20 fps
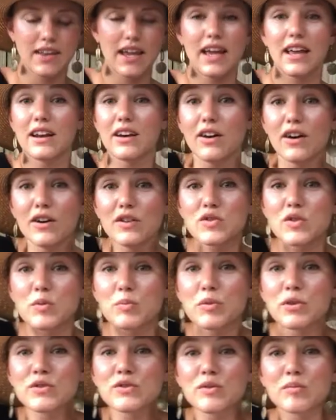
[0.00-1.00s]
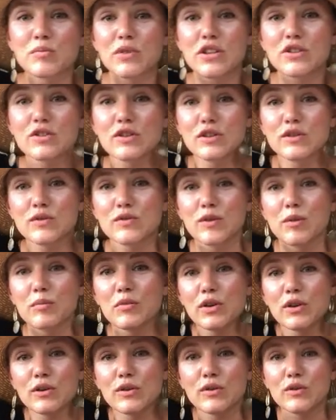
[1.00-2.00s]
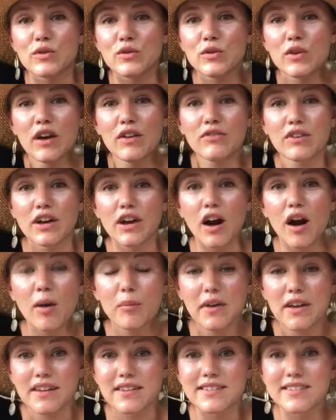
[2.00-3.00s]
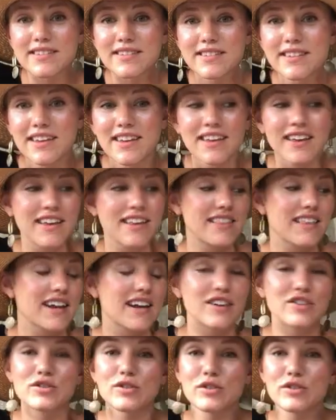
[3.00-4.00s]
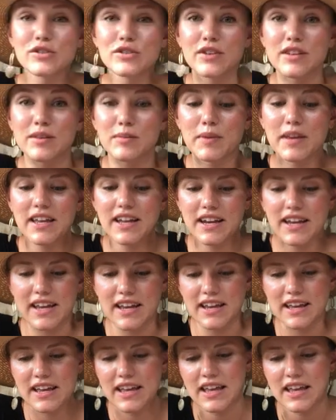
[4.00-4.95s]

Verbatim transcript: And I'll also post some pictures from those graphic comics that I showed you at the beginning.